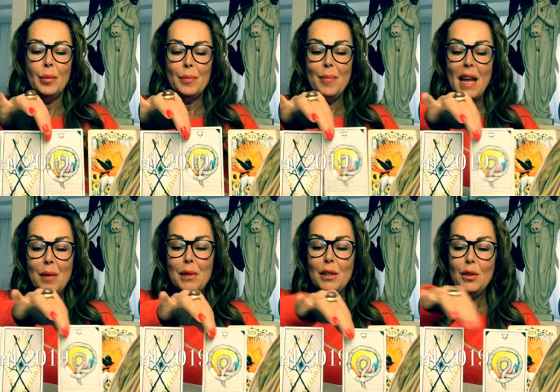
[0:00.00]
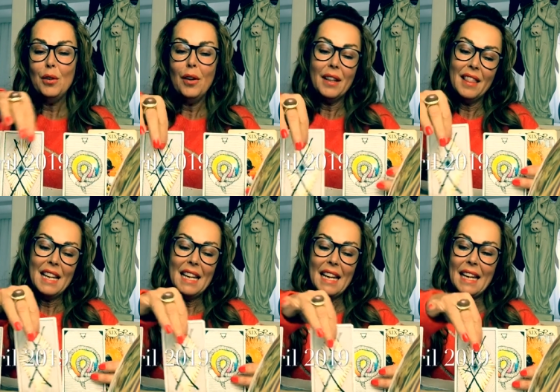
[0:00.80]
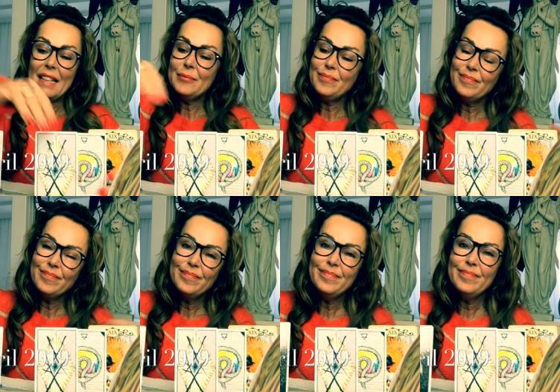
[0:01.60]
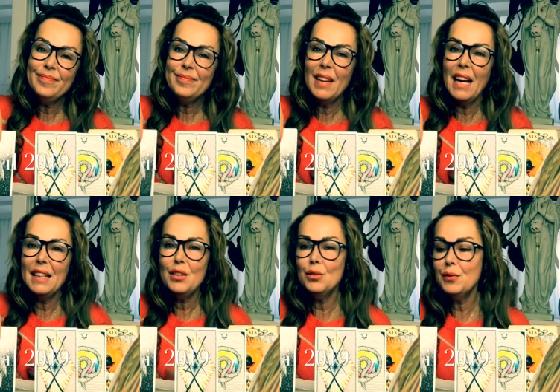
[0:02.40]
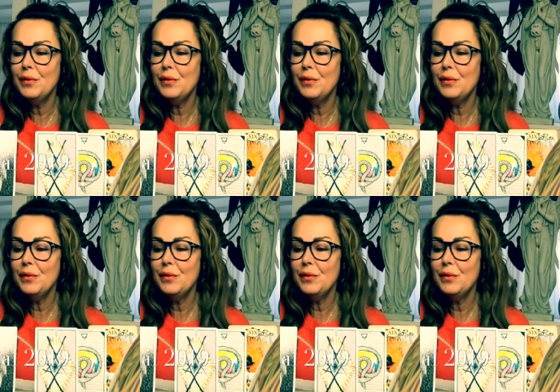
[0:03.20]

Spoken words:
But maybe you're thinking, I don't